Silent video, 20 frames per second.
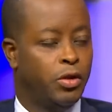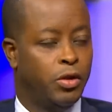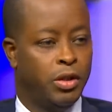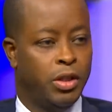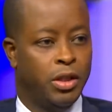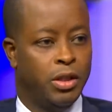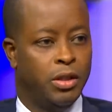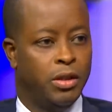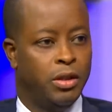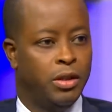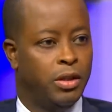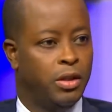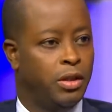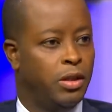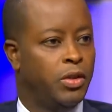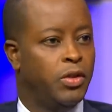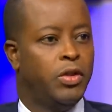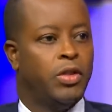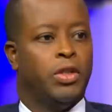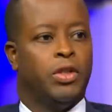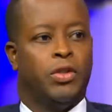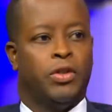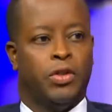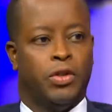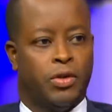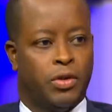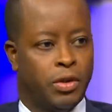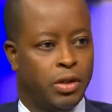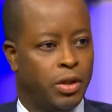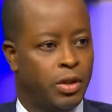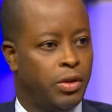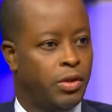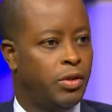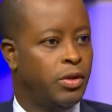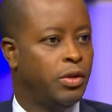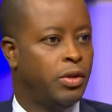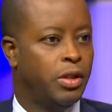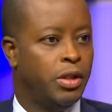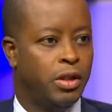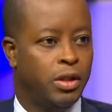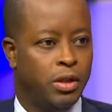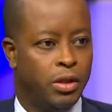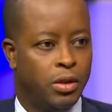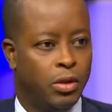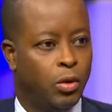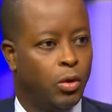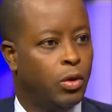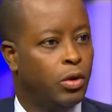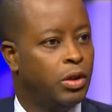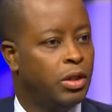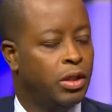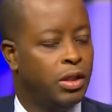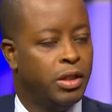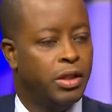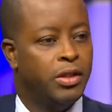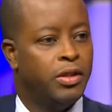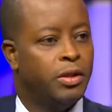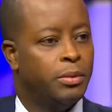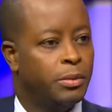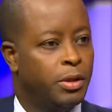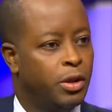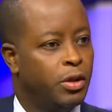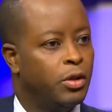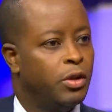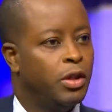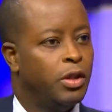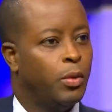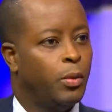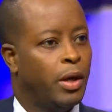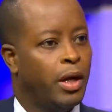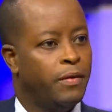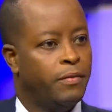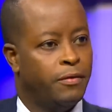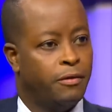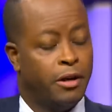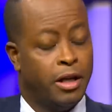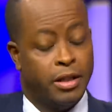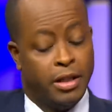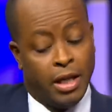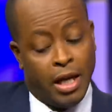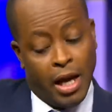You need nursing assistants, you need orderlies, I mean, you need a wide variety.